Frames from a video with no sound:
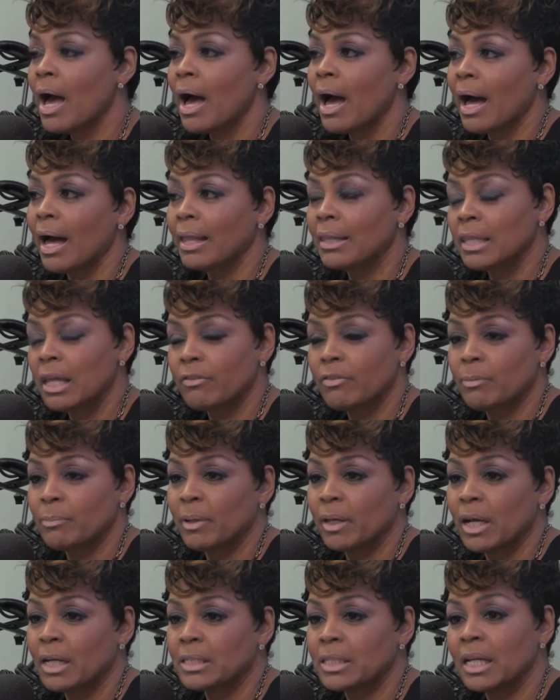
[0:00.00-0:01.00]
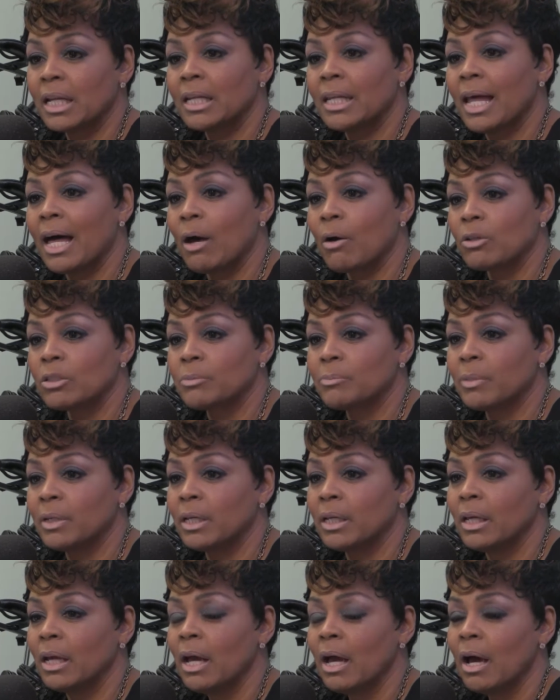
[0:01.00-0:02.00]
I love it because it allows
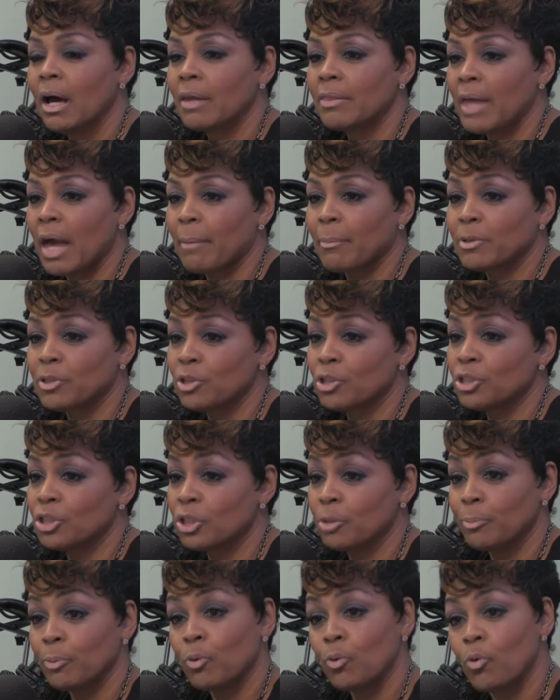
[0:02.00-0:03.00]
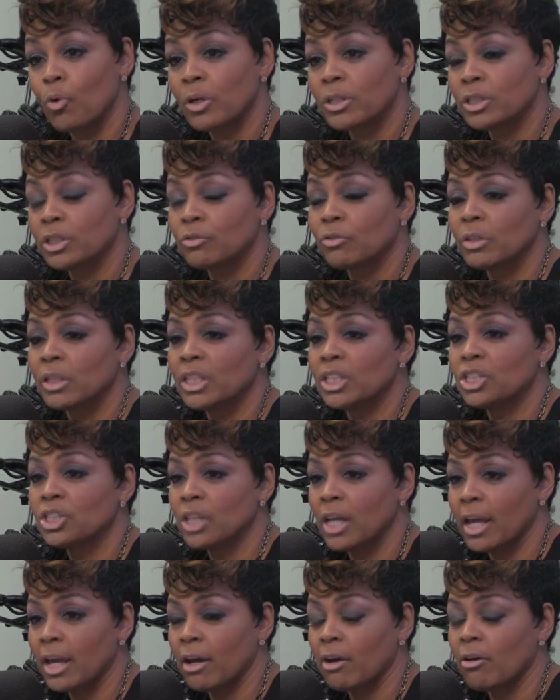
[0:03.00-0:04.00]
me the opportunity to pour and to really
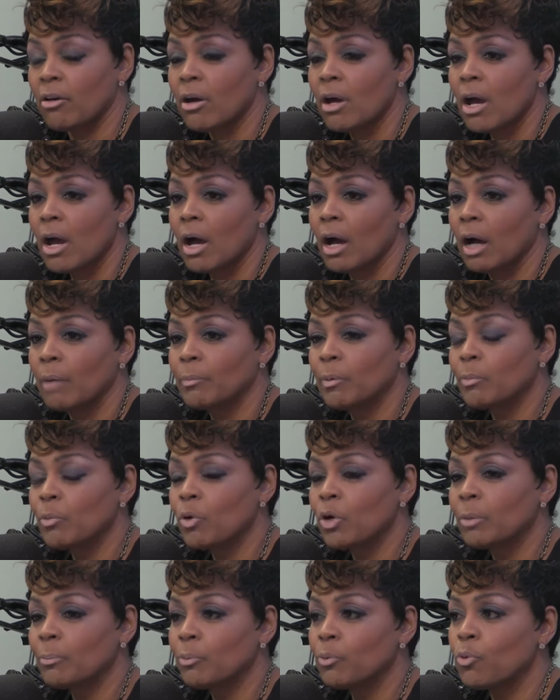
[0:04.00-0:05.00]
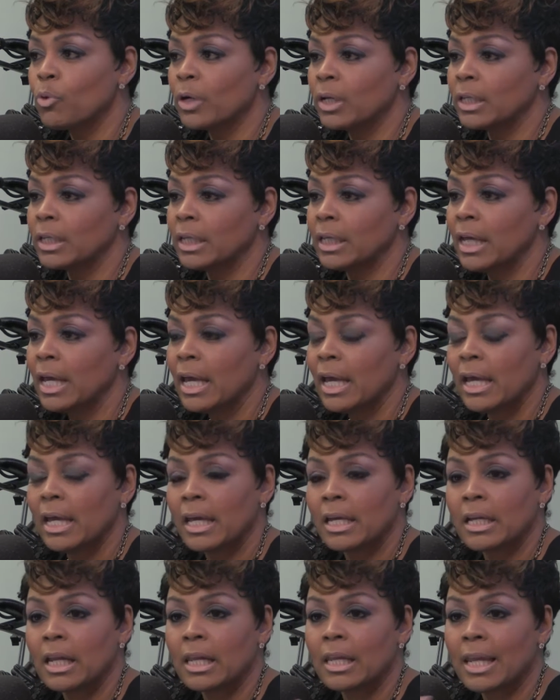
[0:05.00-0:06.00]
share. But more importantly,
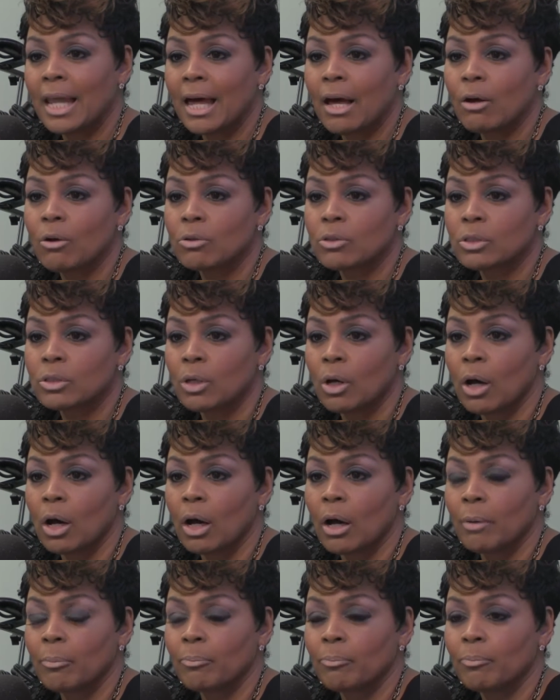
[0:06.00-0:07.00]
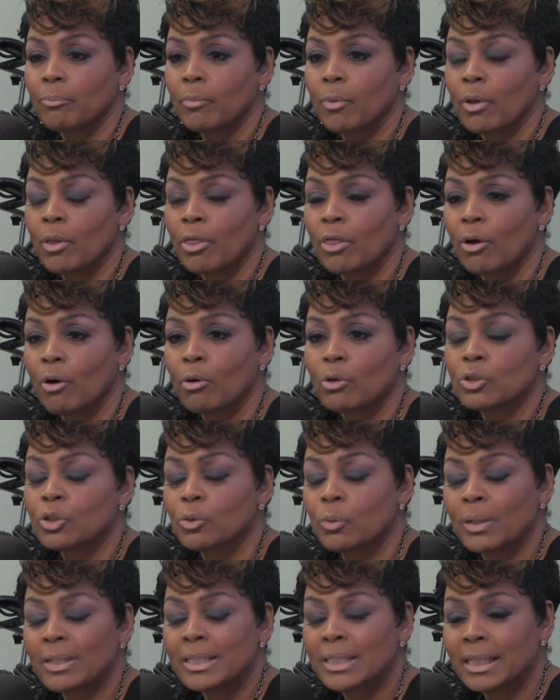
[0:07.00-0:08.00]
it allows those
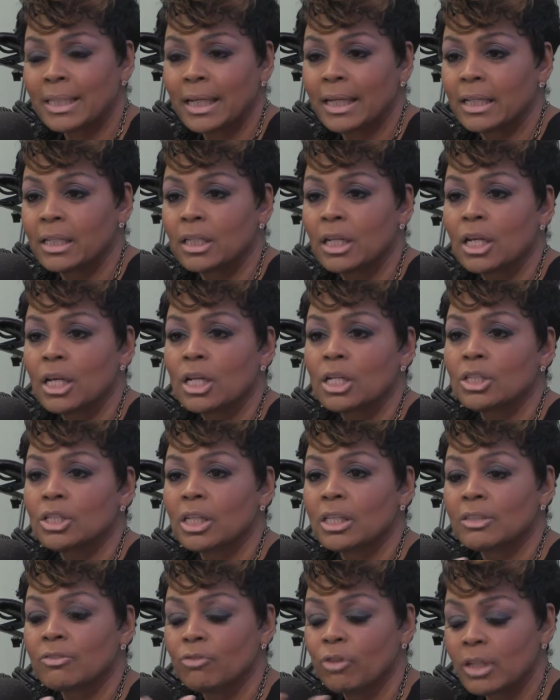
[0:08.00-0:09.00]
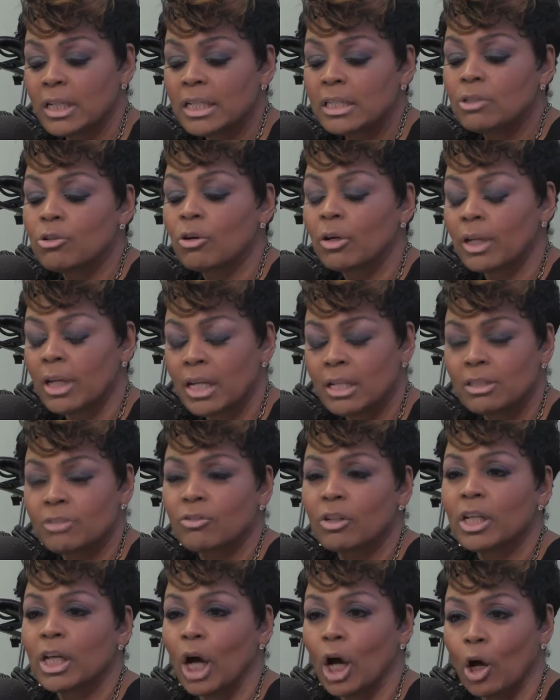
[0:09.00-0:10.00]
who attend to really look and
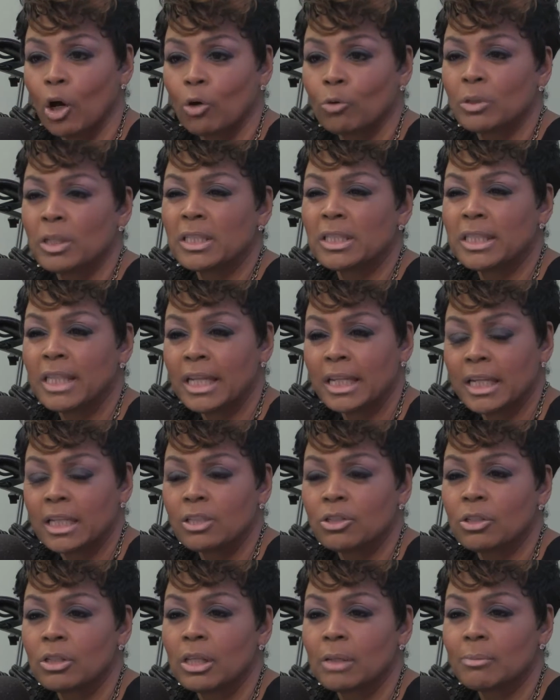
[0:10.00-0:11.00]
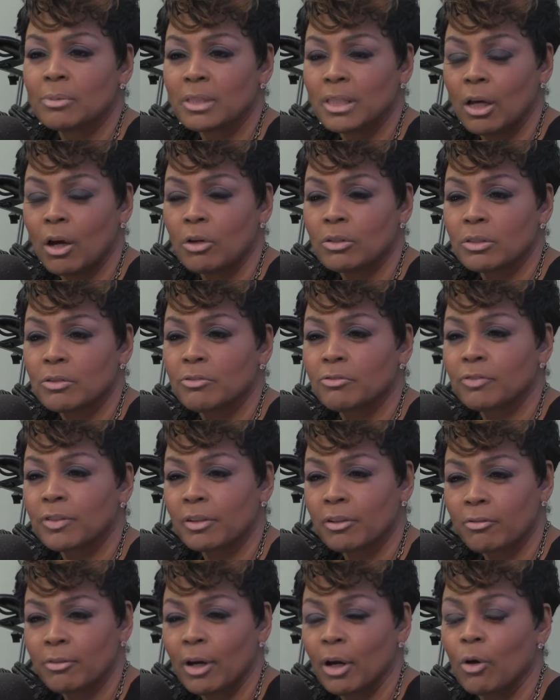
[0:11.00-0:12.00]
really own and dig into themselves and
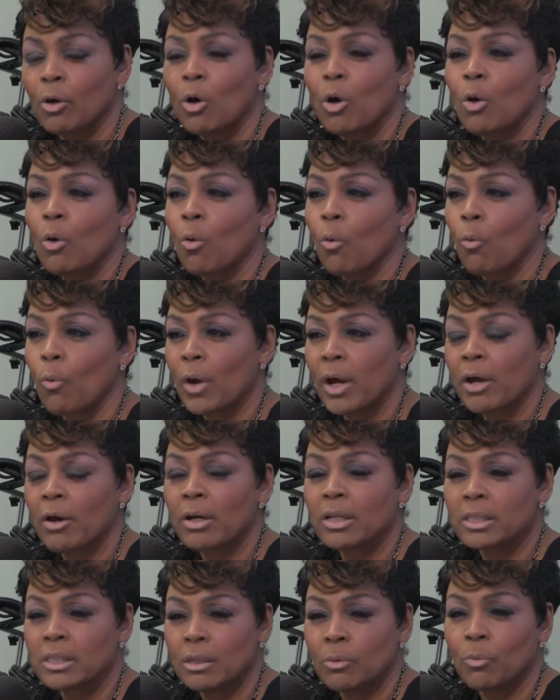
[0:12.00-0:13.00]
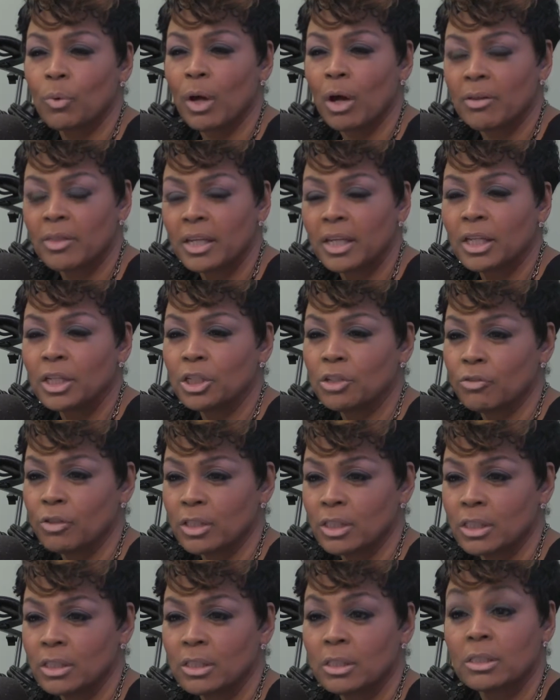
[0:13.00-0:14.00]
figure out where are the
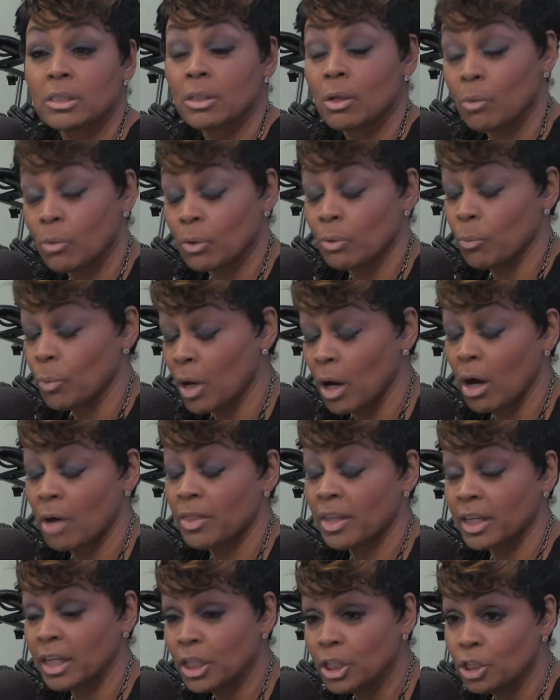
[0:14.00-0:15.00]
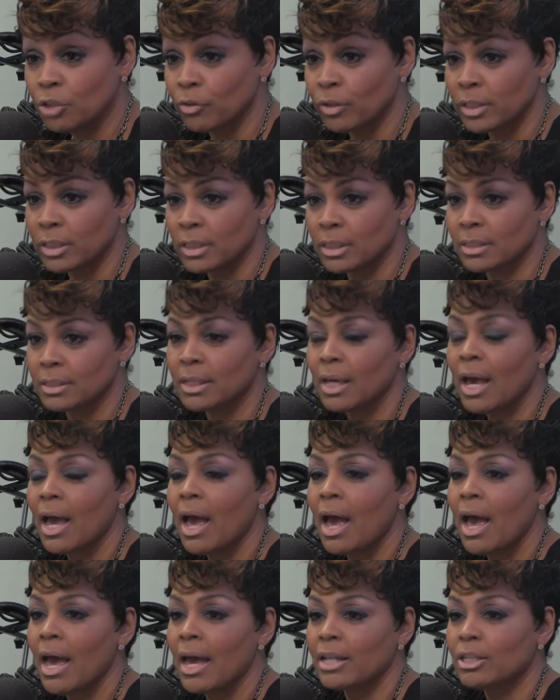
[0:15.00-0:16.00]
hindrances and so where are the hindrances.
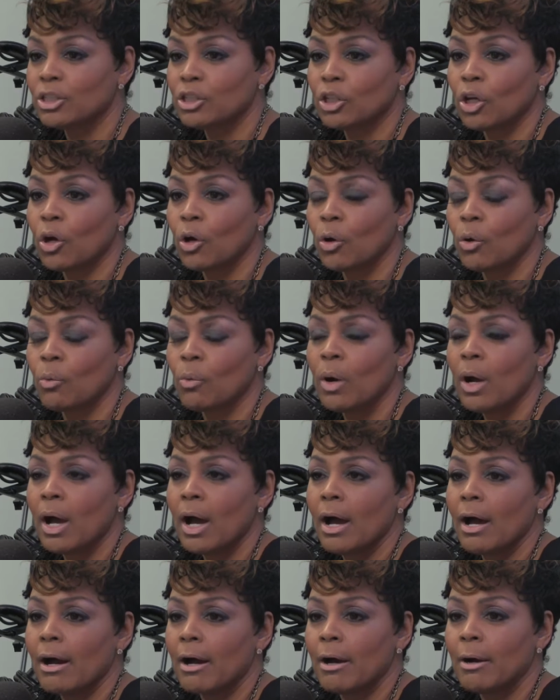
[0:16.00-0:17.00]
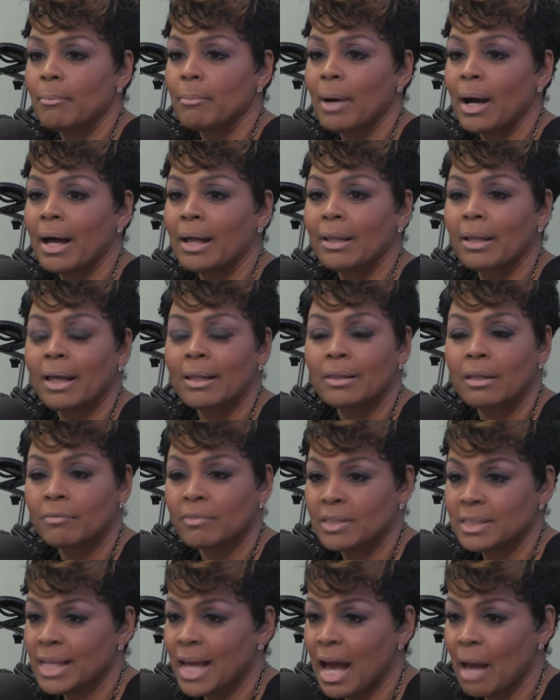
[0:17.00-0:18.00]
And so I love
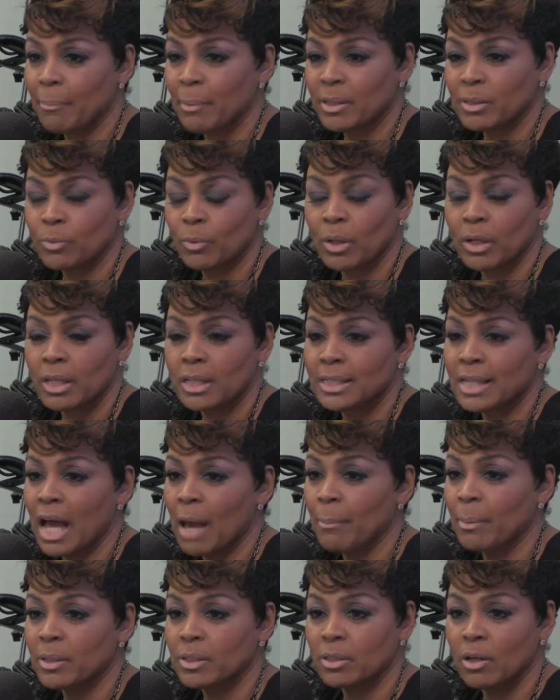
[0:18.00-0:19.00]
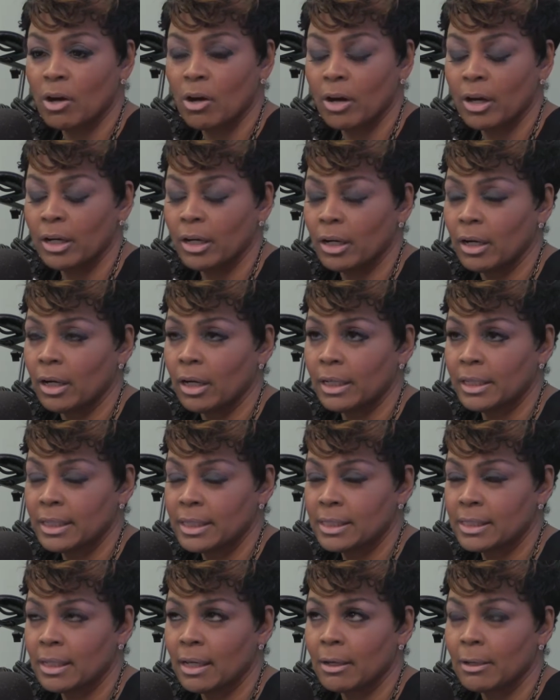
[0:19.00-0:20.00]
the topics. One of the topics
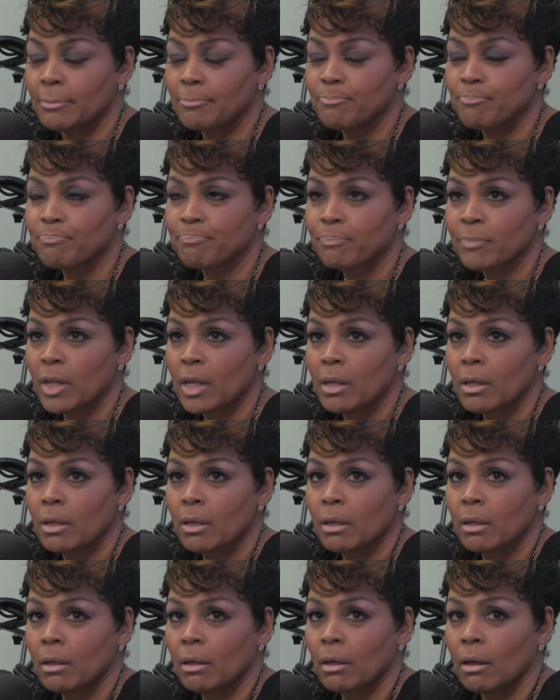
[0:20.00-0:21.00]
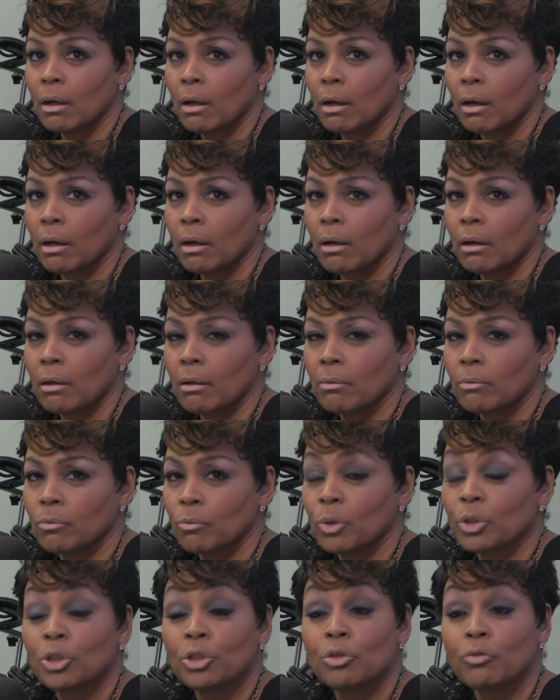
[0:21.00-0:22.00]
is
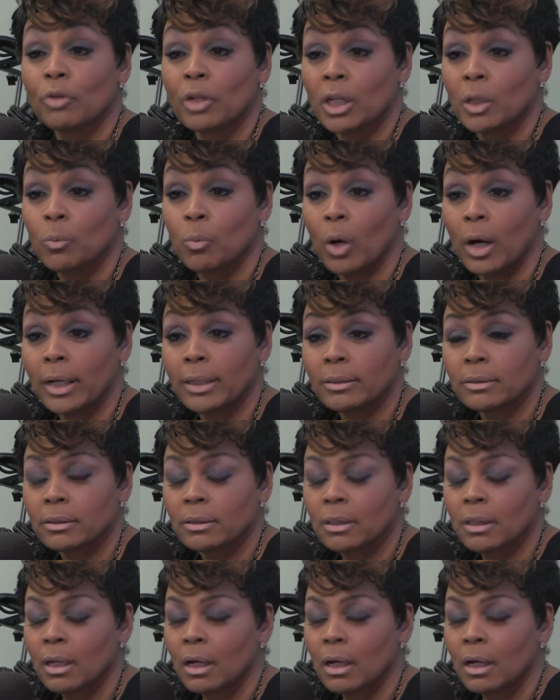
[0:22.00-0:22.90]
what do you really want?